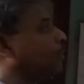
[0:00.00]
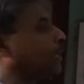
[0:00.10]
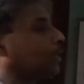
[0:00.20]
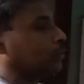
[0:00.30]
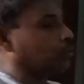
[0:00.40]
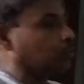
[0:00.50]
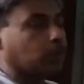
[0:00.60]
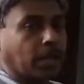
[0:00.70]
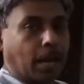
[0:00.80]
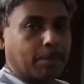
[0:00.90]
the two
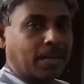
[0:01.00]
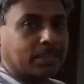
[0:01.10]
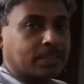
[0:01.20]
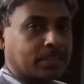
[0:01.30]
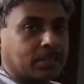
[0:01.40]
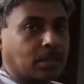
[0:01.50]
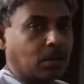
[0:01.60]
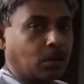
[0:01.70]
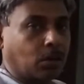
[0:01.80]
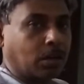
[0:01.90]
gametes
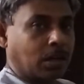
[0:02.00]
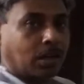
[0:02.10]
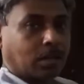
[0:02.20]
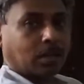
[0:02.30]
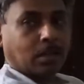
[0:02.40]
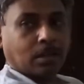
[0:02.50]
occur.